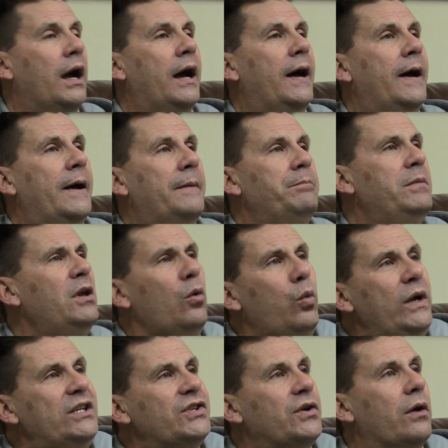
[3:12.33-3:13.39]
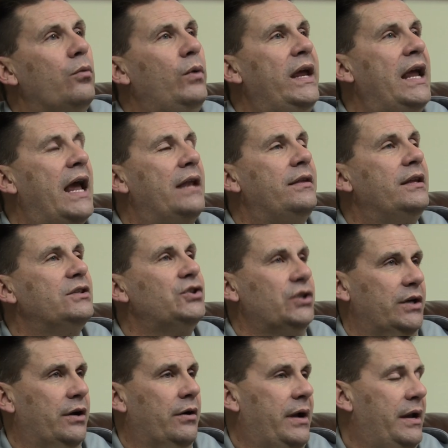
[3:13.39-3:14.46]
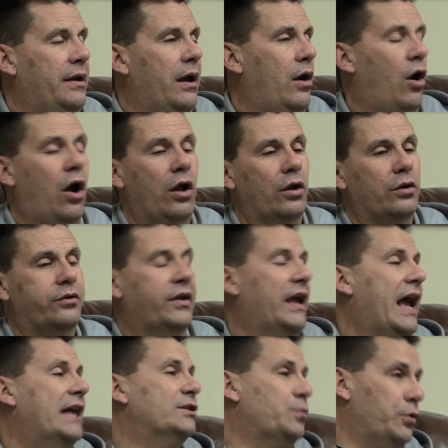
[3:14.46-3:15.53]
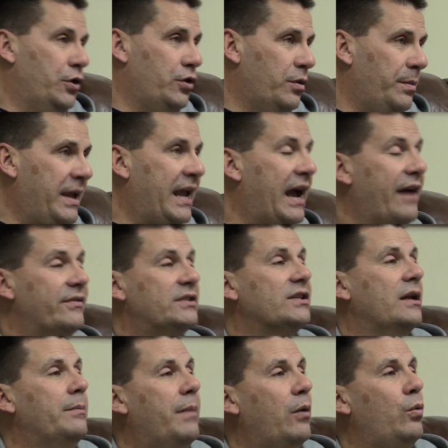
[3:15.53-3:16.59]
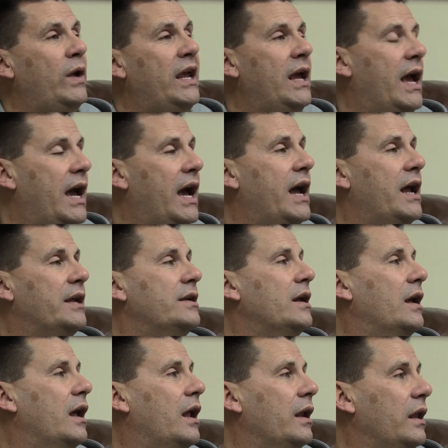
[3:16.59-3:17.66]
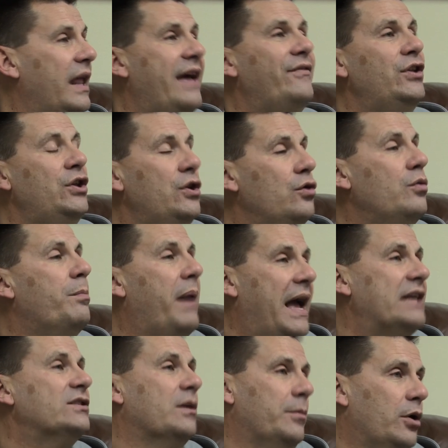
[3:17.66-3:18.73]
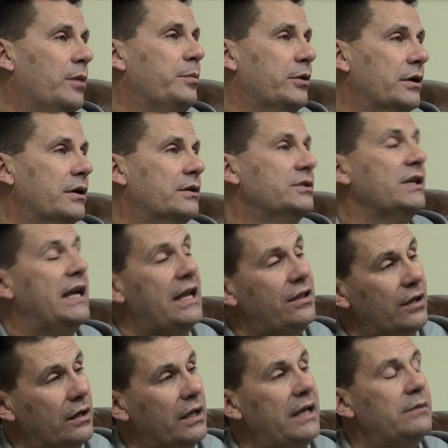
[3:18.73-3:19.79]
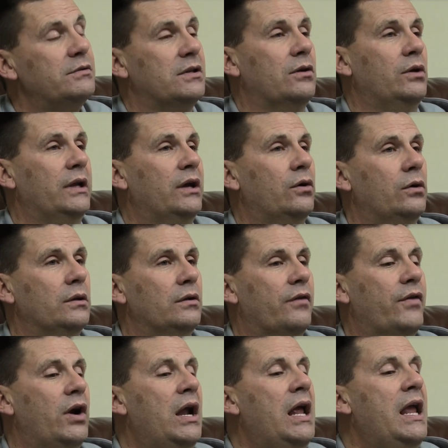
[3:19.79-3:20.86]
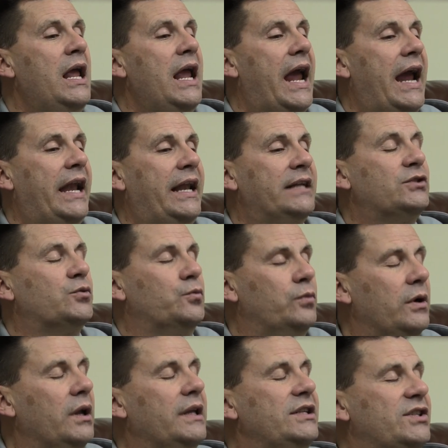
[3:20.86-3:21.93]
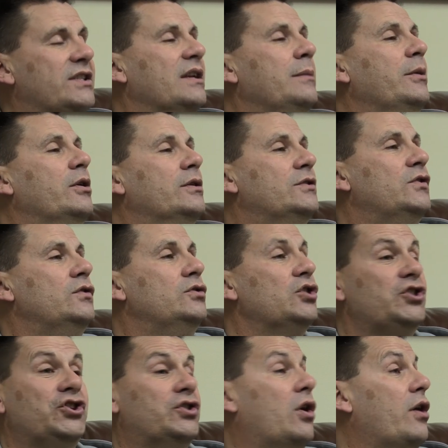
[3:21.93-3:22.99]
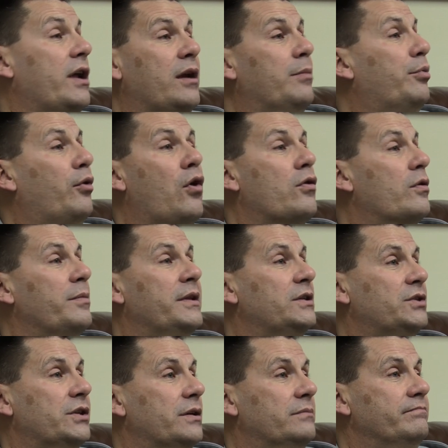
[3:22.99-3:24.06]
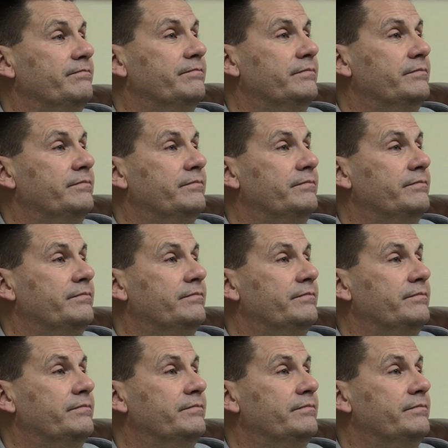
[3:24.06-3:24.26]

Uh, you know, we start, we had this year, and all the guys were new to me, obviously, but we had 11 new basketball players. Ethan Leaves the only holdover, and it's really similar to just starting a program this year.